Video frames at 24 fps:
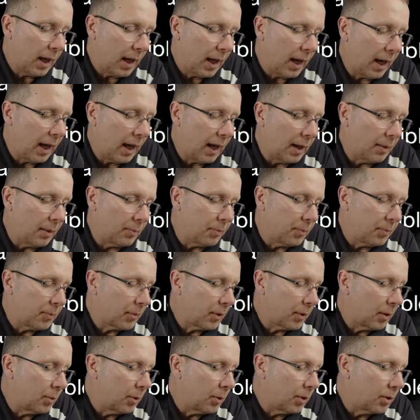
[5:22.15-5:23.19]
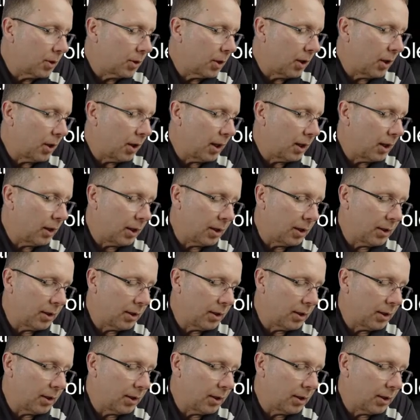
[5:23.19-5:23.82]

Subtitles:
I wanted to highlight